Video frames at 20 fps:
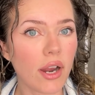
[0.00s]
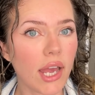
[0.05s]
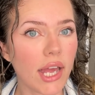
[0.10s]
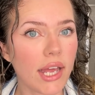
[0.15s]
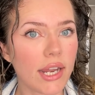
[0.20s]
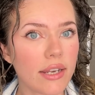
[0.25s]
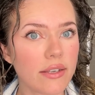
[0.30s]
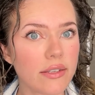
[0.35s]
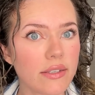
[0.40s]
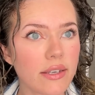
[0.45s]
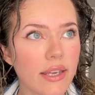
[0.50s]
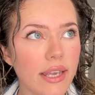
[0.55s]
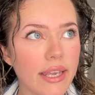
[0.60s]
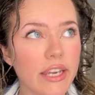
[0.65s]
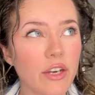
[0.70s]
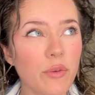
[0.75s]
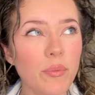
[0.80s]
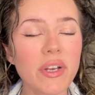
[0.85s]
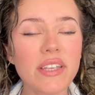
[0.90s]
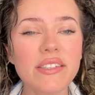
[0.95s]
and
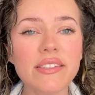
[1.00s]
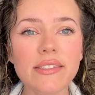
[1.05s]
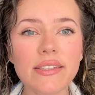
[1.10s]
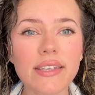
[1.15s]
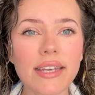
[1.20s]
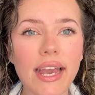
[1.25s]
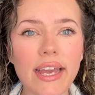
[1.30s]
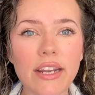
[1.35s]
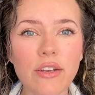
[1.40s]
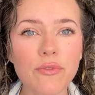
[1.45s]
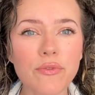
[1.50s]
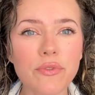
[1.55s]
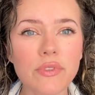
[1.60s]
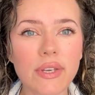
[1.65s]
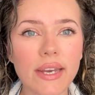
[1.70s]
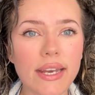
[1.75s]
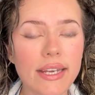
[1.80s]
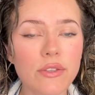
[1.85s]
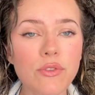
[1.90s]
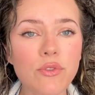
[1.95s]
hair masks kind of
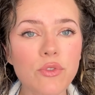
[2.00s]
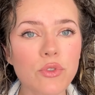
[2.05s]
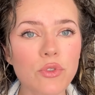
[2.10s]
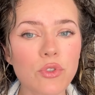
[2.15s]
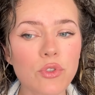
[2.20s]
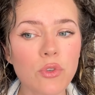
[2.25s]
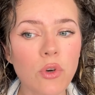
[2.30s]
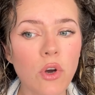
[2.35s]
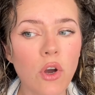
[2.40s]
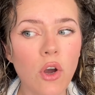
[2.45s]
tend to